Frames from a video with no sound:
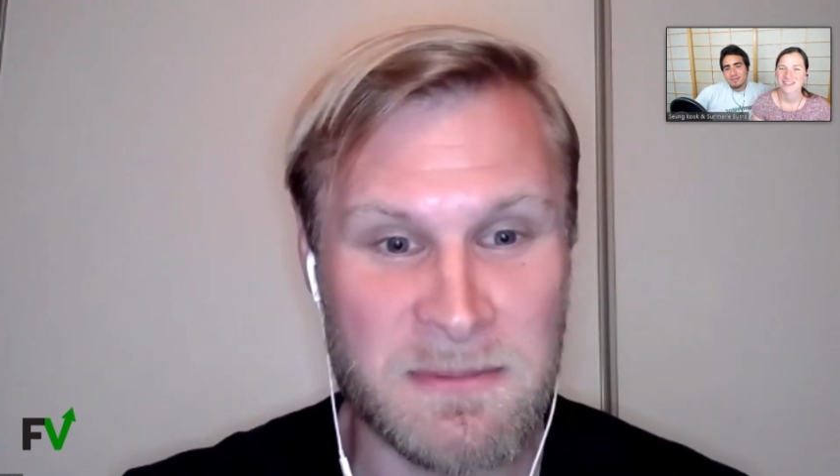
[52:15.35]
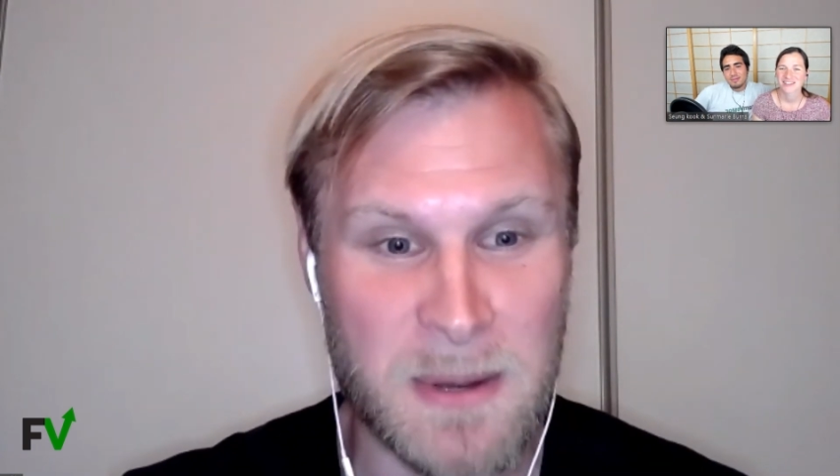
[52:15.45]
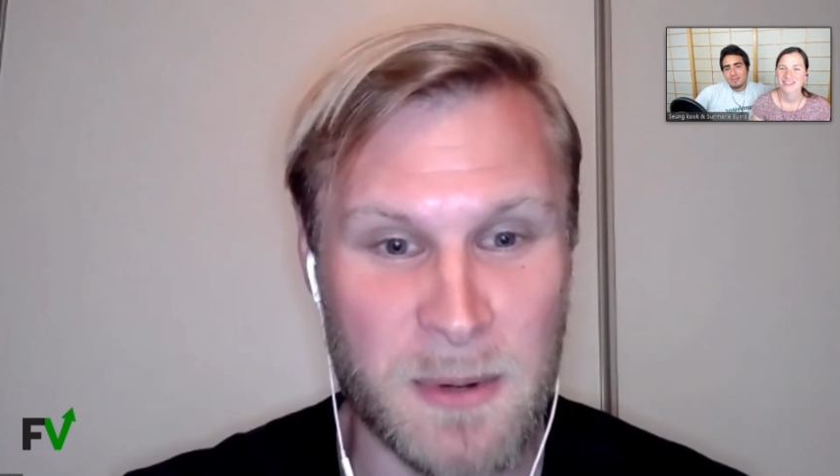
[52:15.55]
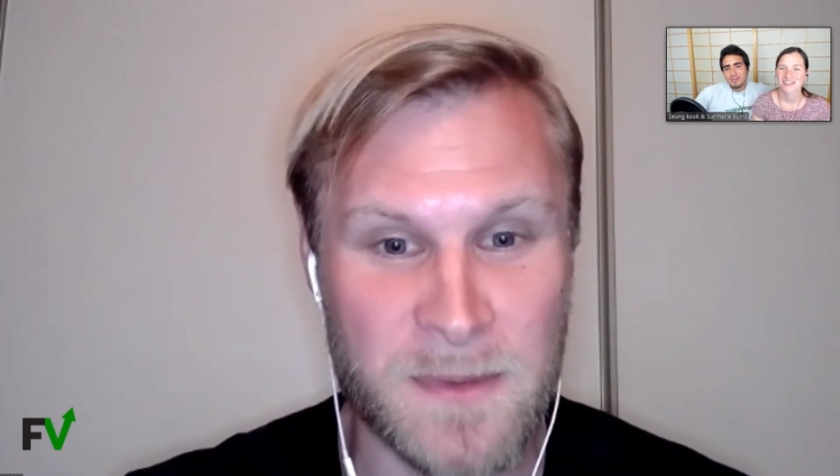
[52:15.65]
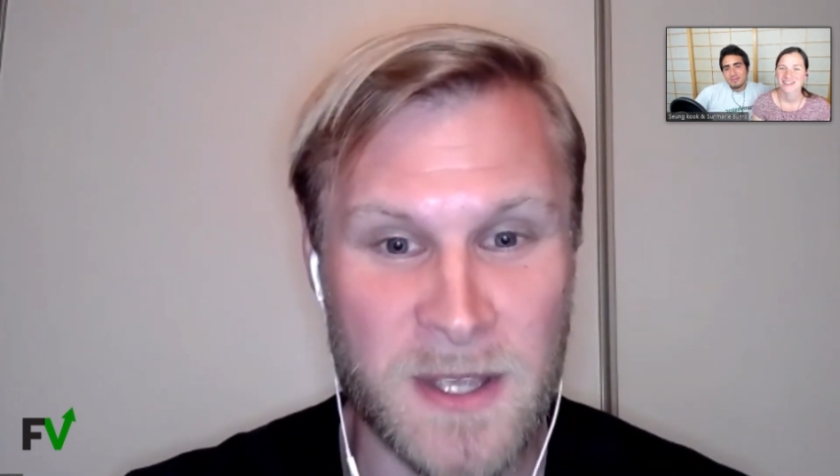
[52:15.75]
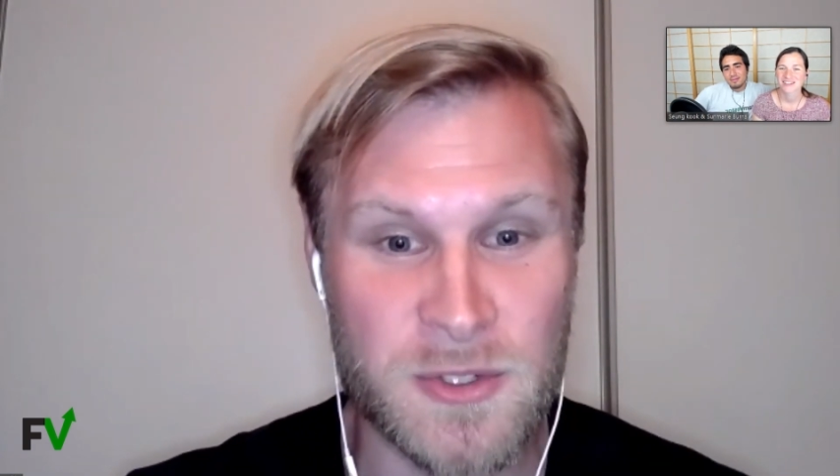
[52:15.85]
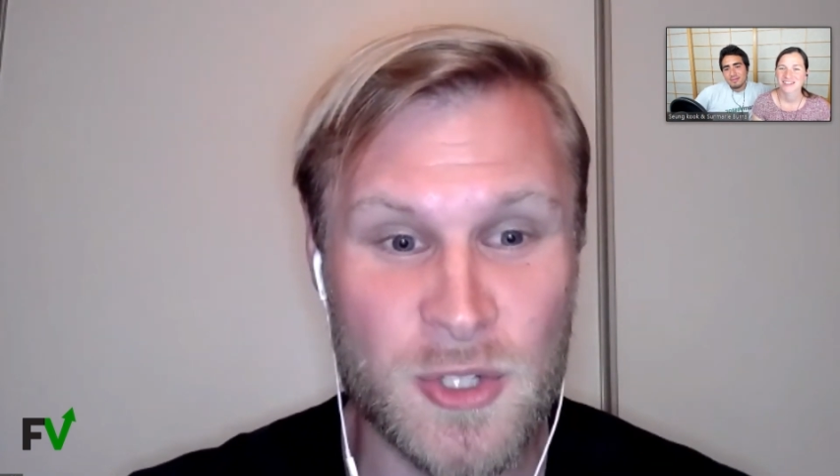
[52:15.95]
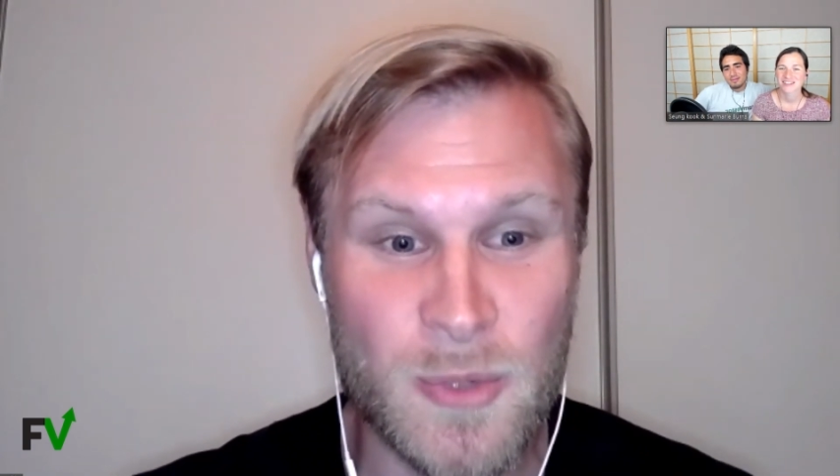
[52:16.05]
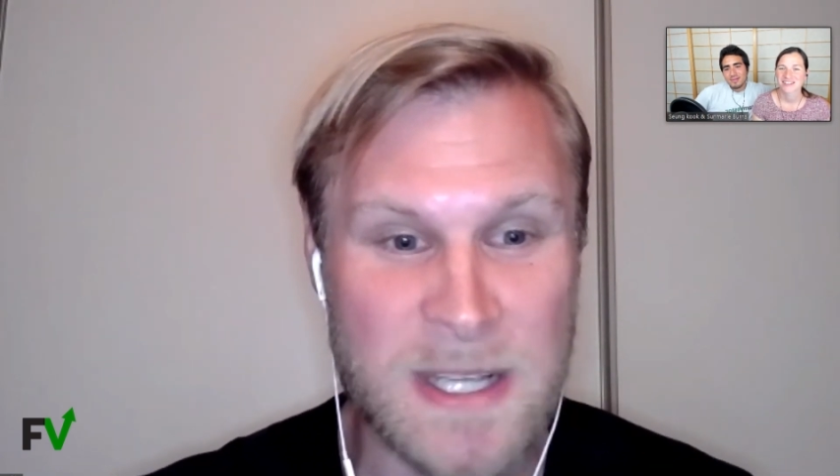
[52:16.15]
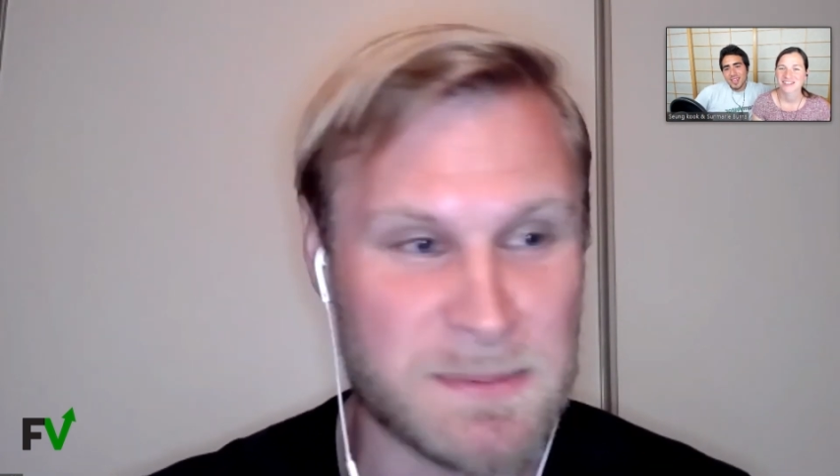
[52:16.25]
my birthday and
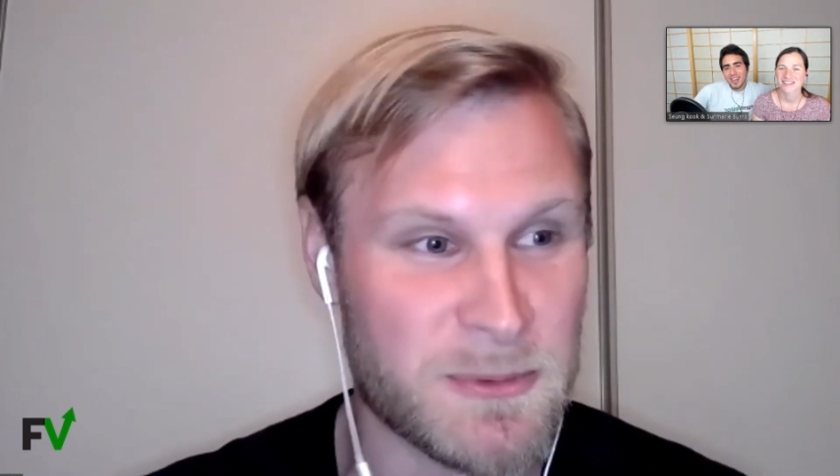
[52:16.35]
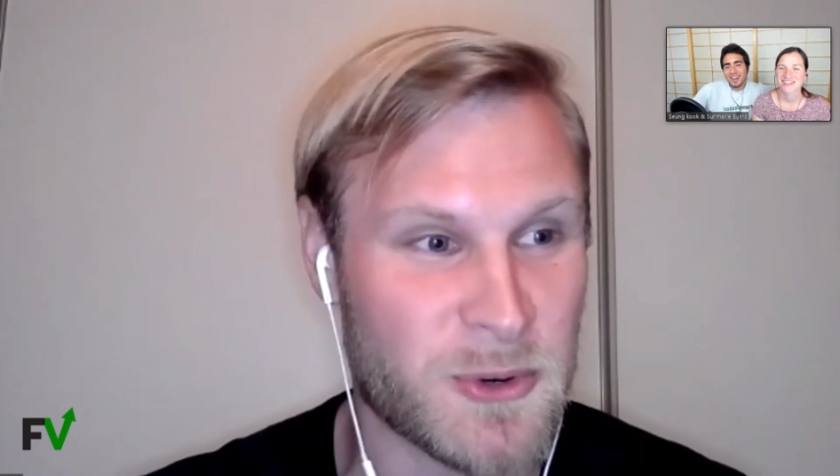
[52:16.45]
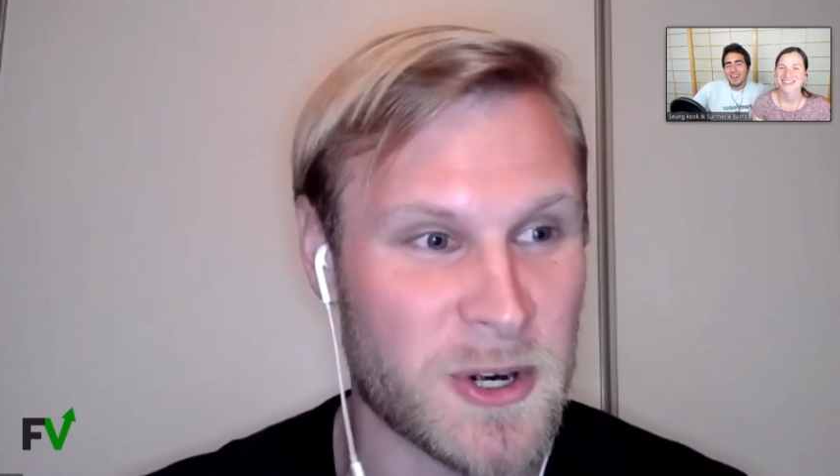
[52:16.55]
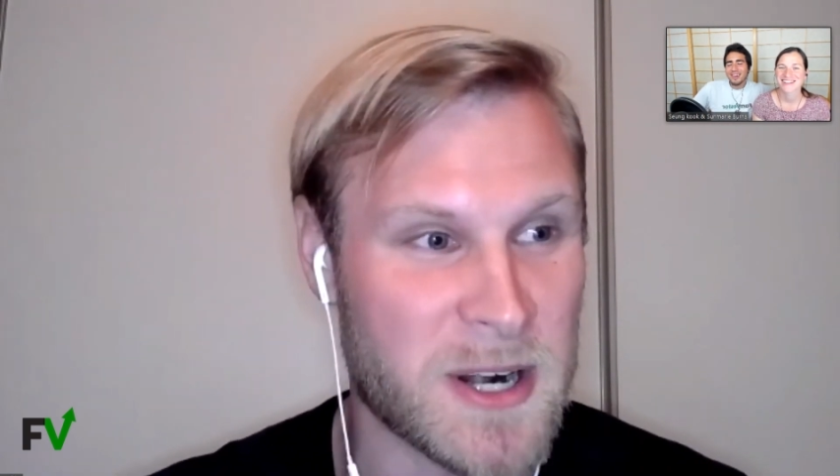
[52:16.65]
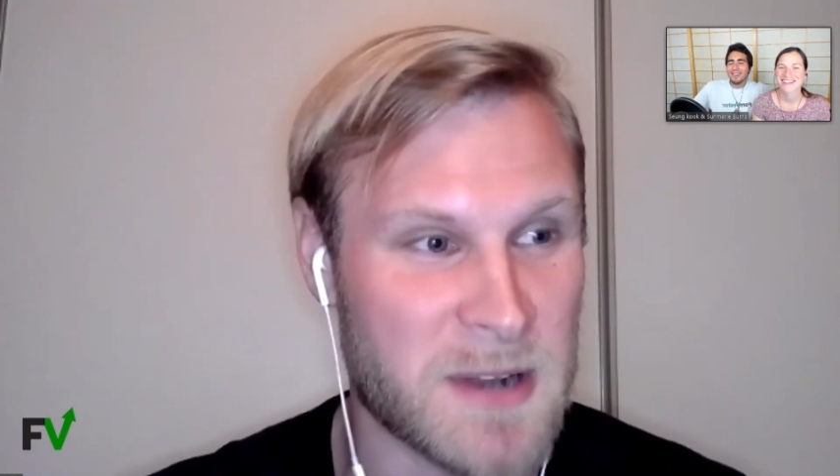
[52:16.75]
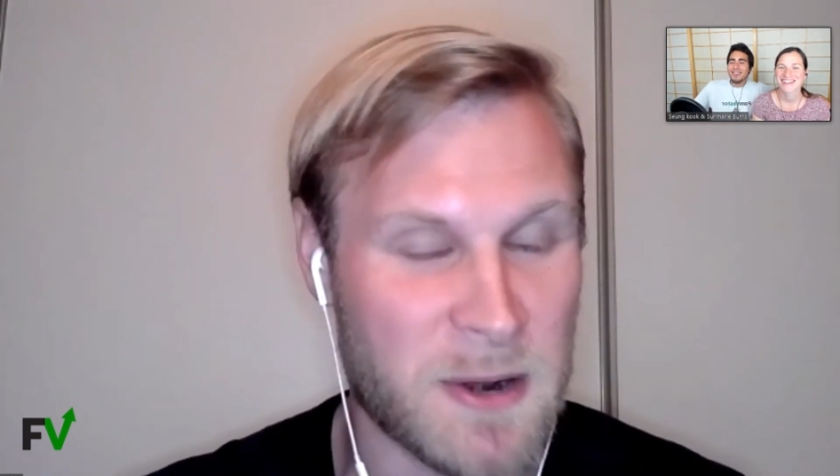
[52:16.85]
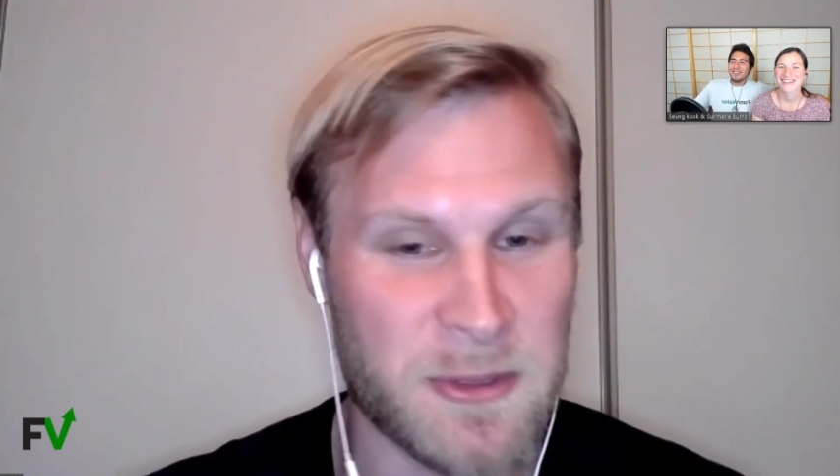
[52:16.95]
2 weeks before our